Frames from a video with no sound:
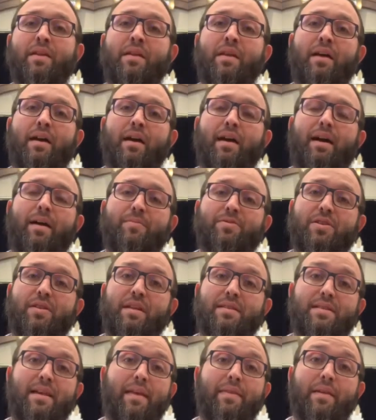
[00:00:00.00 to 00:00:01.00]
so
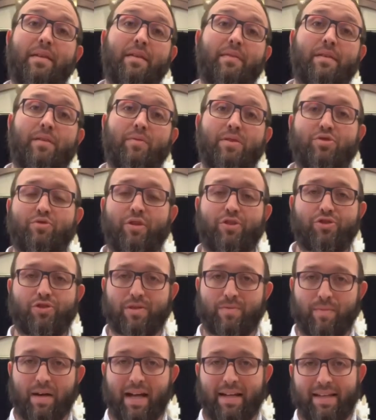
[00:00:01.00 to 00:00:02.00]
let's say the restrictions
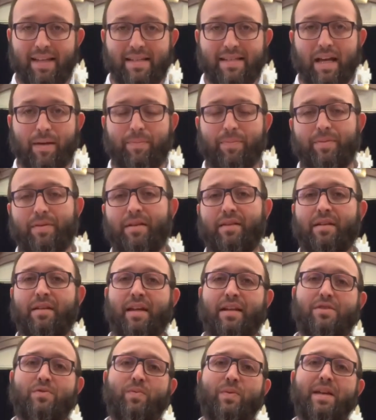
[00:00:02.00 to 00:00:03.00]
might ease up in the
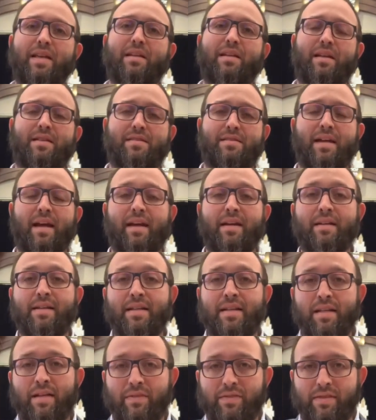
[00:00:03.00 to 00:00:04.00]
next week, let's say,
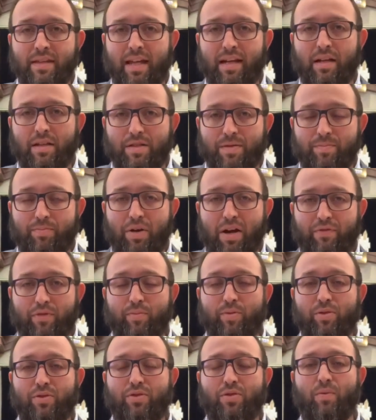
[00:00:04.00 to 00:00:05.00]
then it's
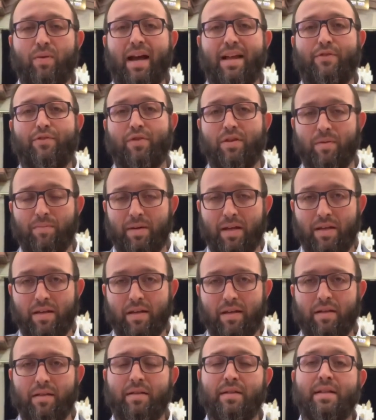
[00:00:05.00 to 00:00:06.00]
preferable to wait for the
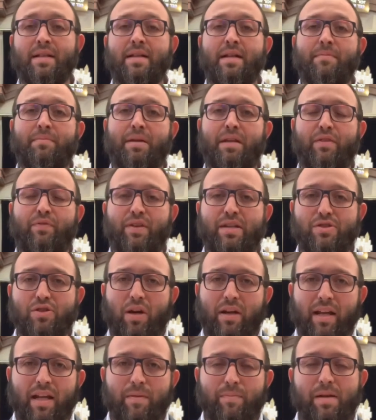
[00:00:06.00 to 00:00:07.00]
minyan. But if there's not
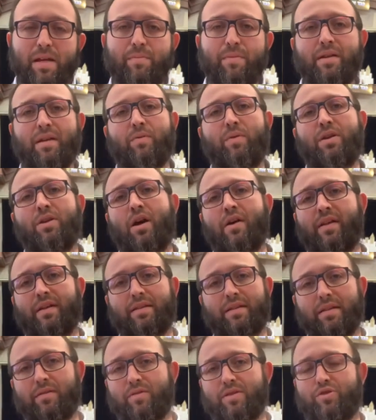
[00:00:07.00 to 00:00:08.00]
going to be a minyan, we know that
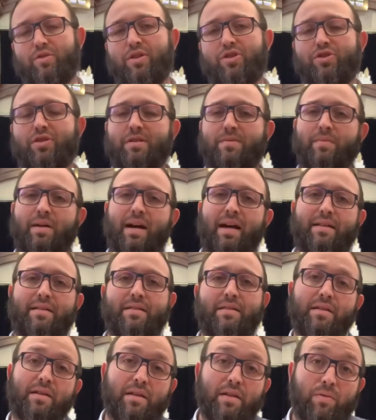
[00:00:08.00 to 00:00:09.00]
the restrictions might,
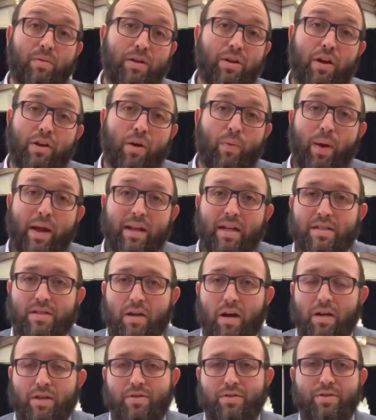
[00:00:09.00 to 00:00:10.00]
we don't know when it's
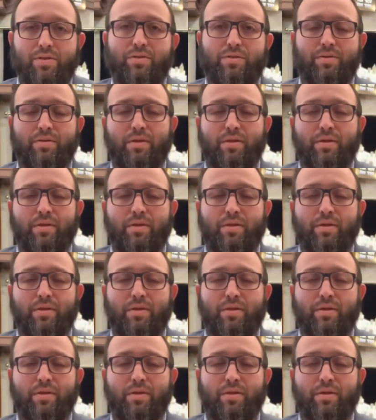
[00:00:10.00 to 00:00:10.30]
going to